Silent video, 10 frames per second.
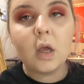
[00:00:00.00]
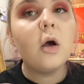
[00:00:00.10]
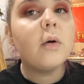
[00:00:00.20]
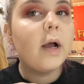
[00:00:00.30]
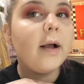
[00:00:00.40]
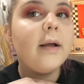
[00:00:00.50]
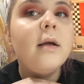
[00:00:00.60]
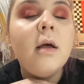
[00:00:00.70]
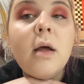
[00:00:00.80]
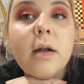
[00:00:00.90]
Okay,
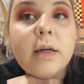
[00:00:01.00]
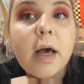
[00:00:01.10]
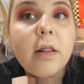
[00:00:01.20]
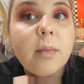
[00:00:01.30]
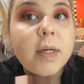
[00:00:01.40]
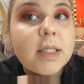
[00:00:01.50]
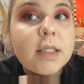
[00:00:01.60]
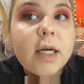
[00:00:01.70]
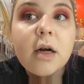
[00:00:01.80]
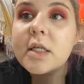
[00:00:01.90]
now that
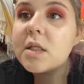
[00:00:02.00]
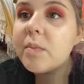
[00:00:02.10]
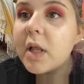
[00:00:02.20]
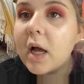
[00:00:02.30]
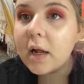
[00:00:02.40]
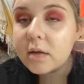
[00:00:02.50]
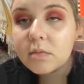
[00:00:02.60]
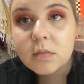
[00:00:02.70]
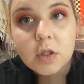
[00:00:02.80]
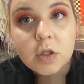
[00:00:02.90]
mascara is applied,
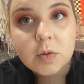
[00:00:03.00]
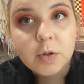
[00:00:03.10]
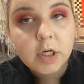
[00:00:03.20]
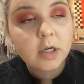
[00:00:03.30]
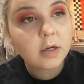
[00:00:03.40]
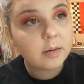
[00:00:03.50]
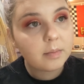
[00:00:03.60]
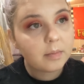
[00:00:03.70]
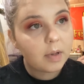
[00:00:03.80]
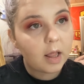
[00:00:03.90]
looks pretty good.
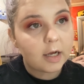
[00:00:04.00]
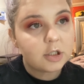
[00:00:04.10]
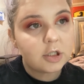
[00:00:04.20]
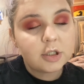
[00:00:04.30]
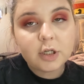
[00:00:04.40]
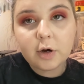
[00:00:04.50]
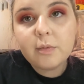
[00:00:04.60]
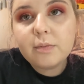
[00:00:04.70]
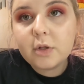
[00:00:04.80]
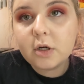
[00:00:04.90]
My lashes, you
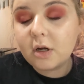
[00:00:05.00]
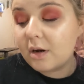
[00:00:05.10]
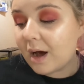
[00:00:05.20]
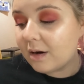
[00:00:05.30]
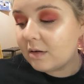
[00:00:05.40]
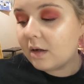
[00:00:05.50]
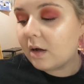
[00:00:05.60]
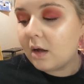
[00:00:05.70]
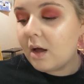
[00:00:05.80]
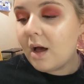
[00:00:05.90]
know, look good. I
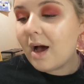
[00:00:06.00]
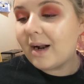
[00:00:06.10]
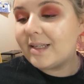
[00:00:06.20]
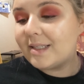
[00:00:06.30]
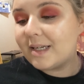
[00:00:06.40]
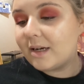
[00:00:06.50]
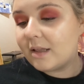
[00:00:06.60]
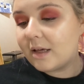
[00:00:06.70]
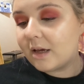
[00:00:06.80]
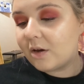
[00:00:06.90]
didn't see
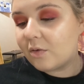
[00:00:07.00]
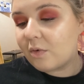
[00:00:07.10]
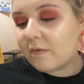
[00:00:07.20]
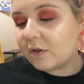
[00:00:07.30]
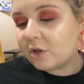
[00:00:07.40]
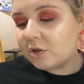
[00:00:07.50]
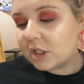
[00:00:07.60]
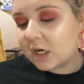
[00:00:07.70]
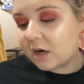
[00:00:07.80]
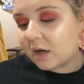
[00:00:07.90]
anything
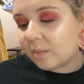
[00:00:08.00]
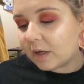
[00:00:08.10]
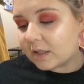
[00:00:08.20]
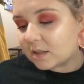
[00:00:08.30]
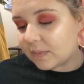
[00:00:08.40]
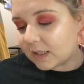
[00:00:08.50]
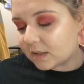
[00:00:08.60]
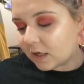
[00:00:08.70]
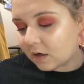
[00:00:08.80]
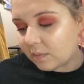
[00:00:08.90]
revolutionary about this
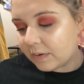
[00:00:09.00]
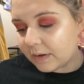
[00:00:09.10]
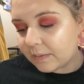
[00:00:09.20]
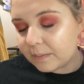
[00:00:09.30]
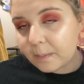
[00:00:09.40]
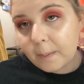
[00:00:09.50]
mascara, but